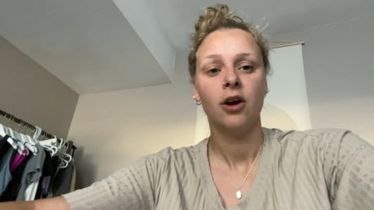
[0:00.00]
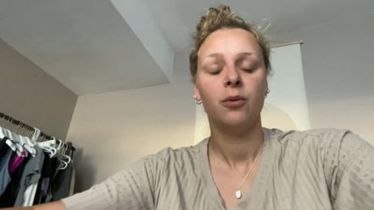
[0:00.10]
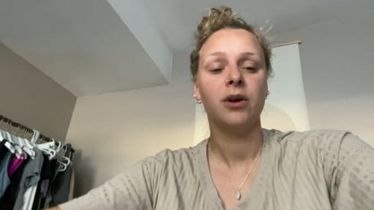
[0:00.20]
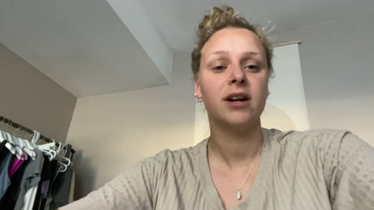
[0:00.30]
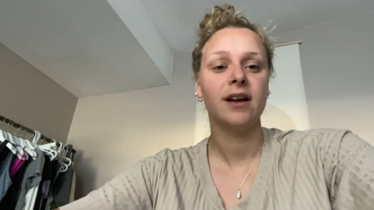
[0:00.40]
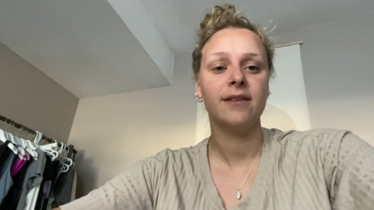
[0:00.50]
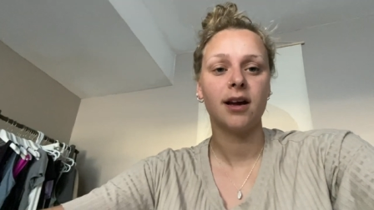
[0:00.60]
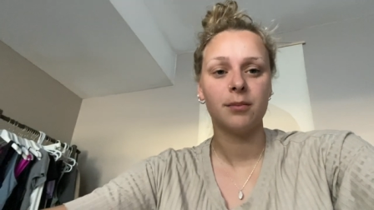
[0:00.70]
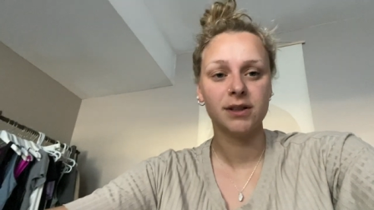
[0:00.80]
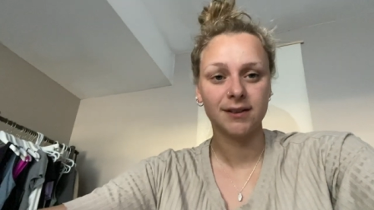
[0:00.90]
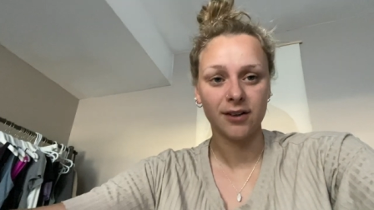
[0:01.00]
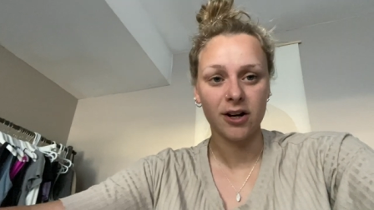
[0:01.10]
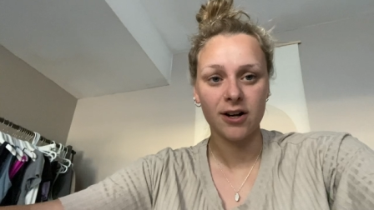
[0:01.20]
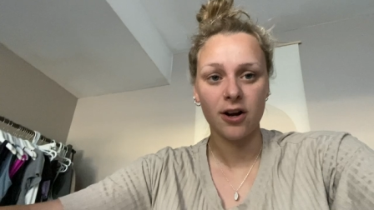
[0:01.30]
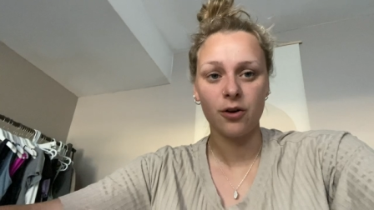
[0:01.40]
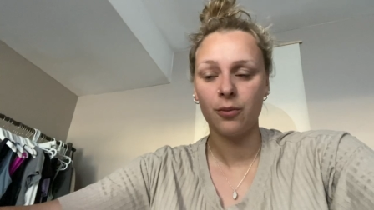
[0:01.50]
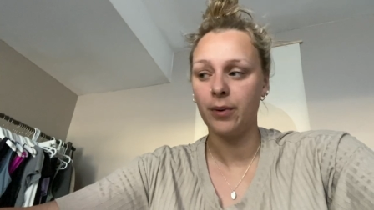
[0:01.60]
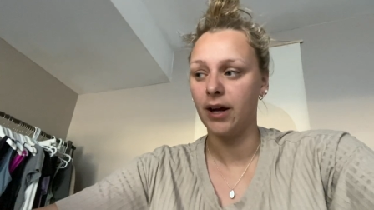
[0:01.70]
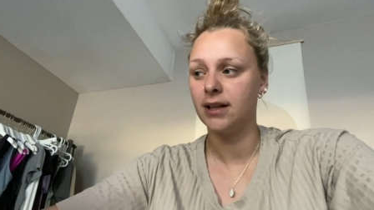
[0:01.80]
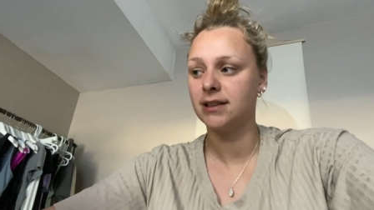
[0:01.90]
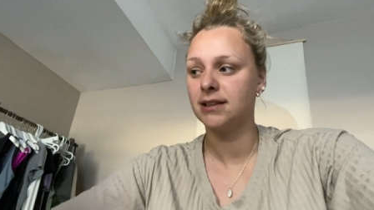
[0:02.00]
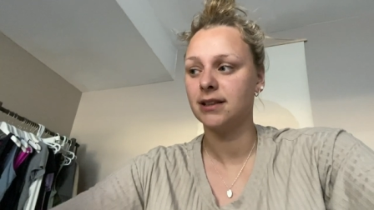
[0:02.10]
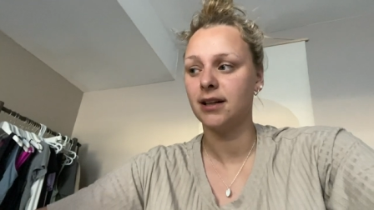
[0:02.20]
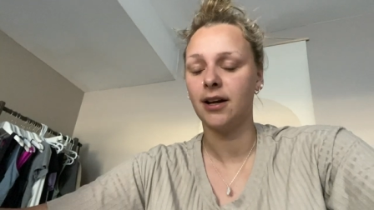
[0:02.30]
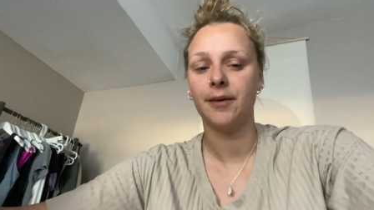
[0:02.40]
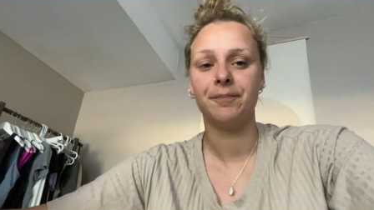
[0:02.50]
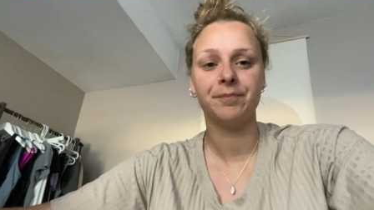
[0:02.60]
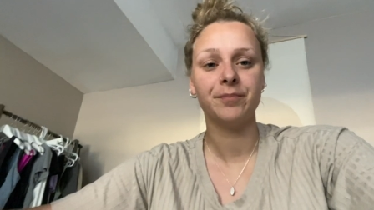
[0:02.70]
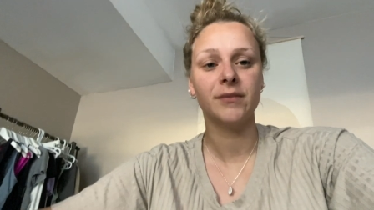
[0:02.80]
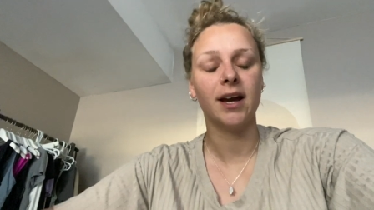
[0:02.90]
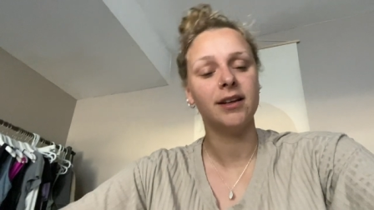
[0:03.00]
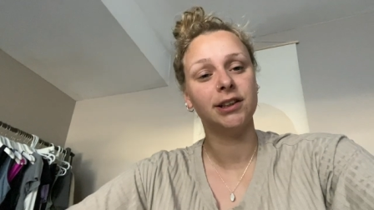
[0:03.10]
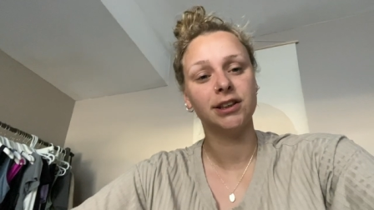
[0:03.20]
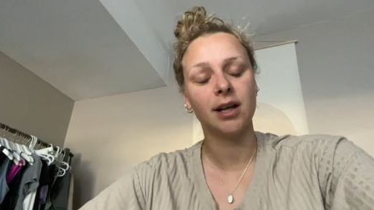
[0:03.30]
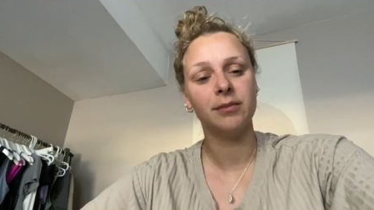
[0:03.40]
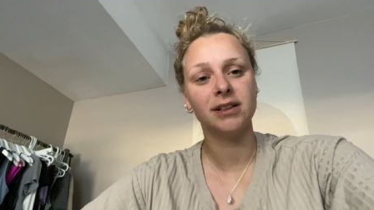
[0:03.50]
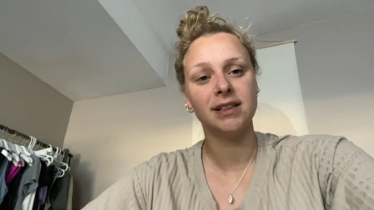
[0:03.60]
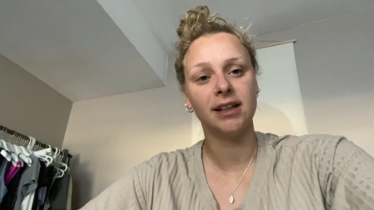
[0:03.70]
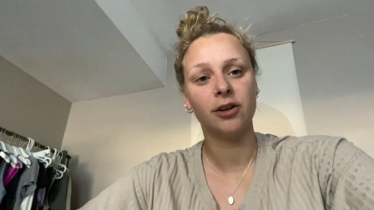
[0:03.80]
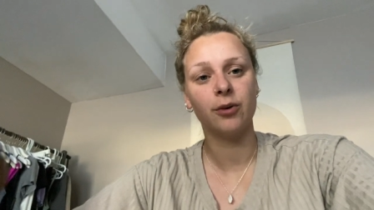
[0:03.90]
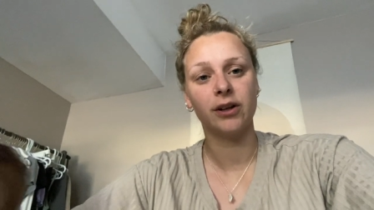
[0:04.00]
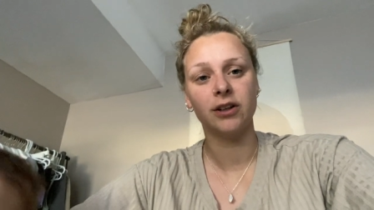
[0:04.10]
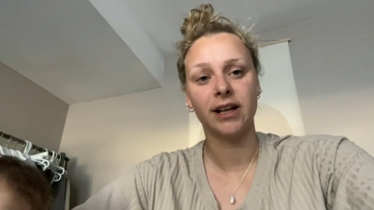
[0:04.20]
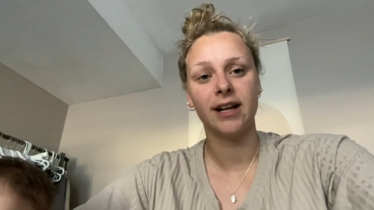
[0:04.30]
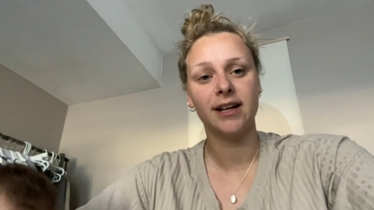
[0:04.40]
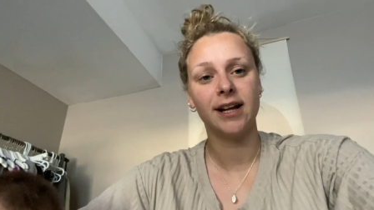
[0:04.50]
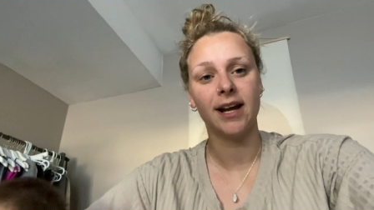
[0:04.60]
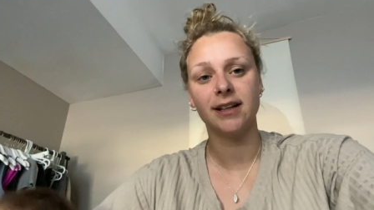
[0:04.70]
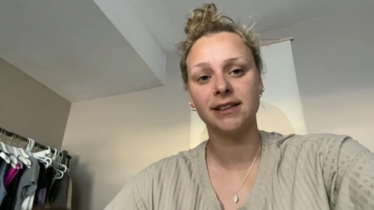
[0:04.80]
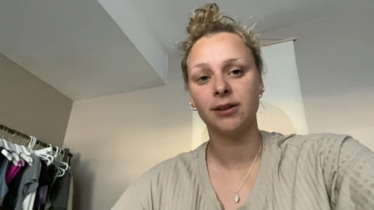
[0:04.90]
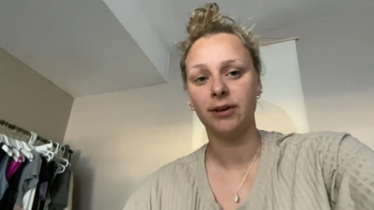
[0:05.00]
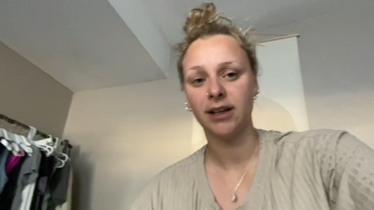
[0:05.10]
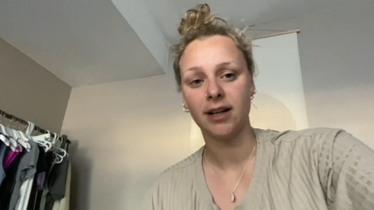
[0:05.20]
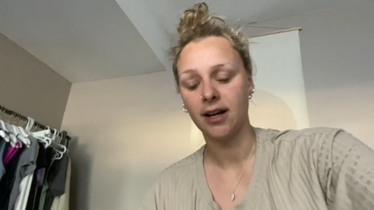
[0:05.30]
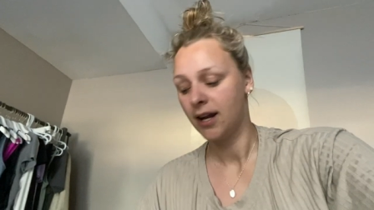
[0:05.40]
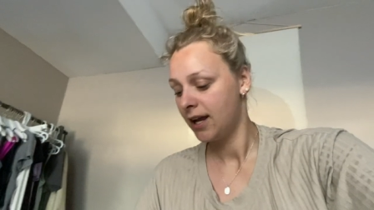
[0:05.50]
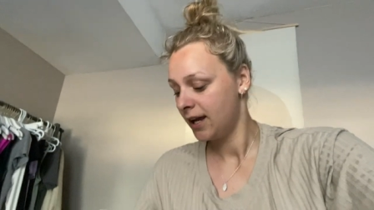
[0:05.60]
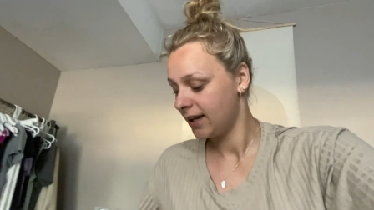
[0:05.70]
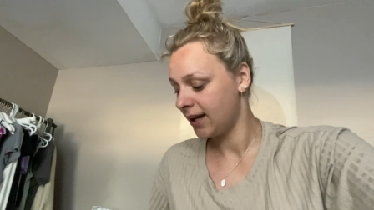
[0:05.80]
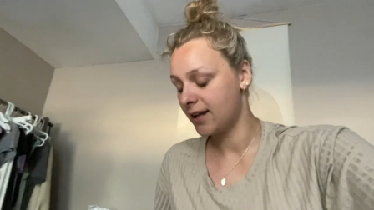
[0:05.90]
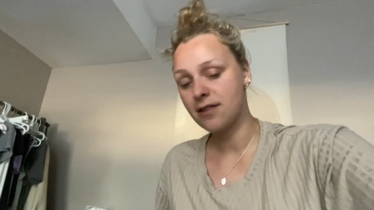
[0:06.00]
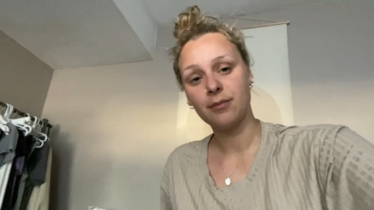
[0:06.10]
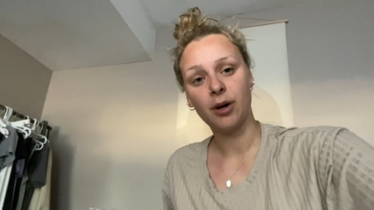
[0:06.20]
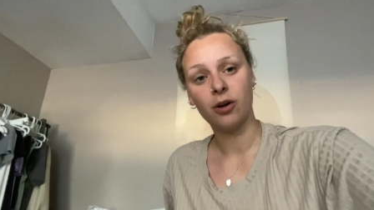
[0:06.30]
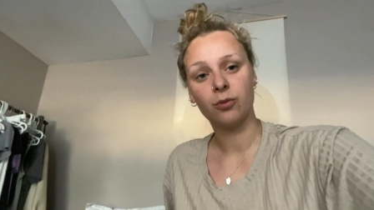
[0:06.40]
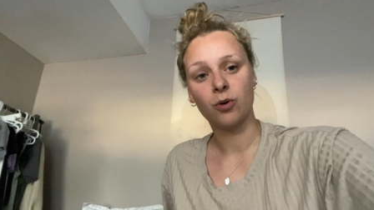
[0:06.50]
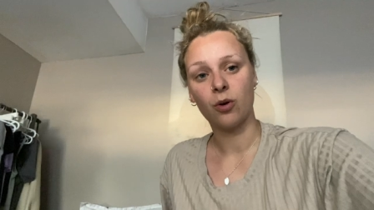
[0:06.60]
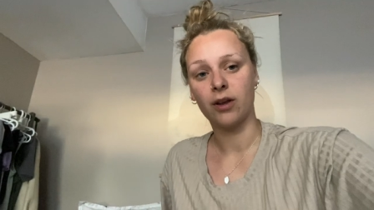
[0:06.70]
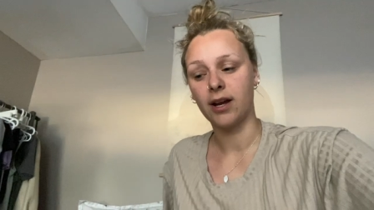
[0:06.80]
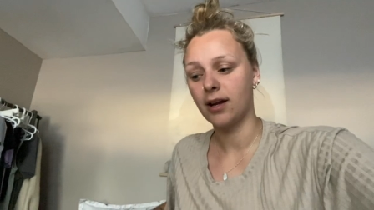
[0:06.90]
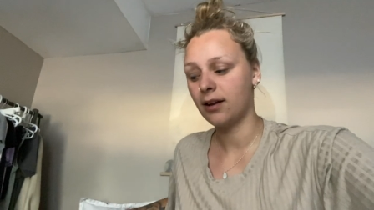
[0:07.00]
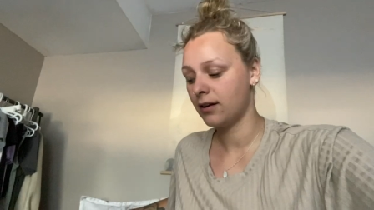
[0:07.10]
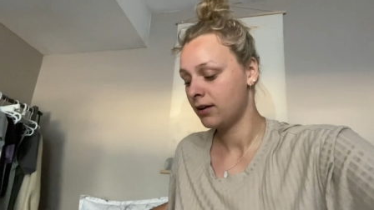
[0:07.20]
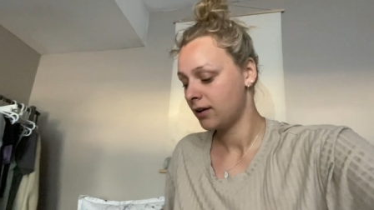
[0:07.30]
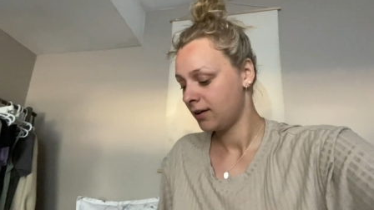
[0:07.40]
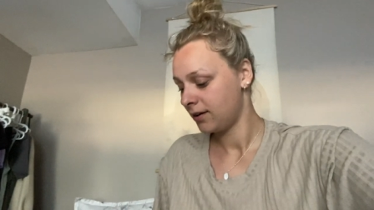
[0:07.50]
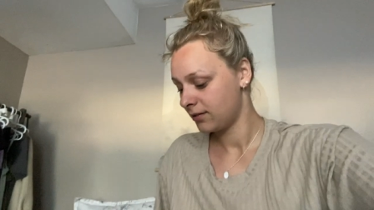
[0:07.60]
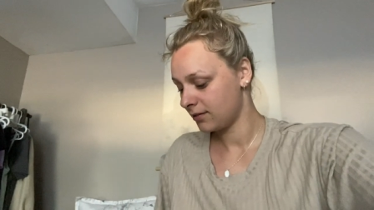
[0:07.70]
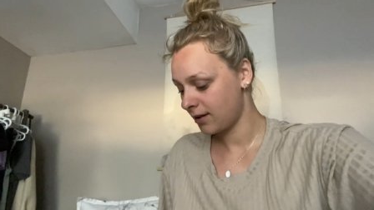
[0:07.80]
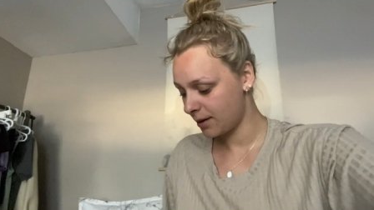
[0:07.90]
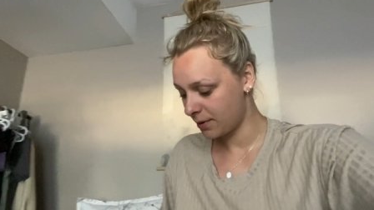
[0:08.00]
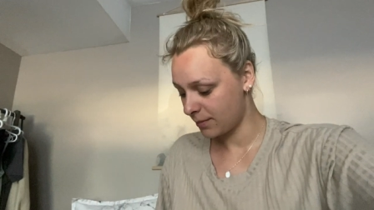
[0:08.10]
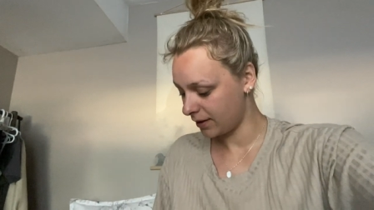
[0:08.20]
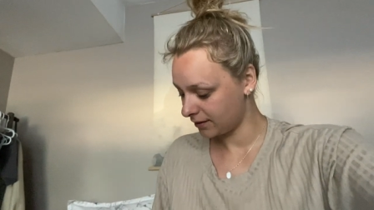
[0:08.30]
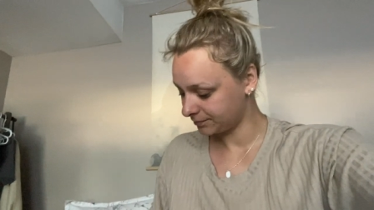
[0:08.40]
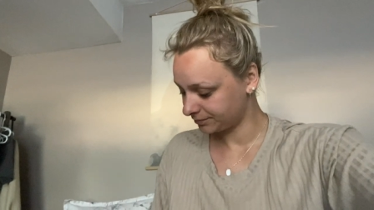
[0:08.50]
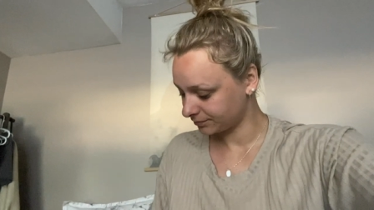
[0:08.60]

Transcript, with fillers: We already have the cupboards figured out, but um, yeah, he's just coming to take a quick look at it again so we can get the ball rolling. Hi, baby.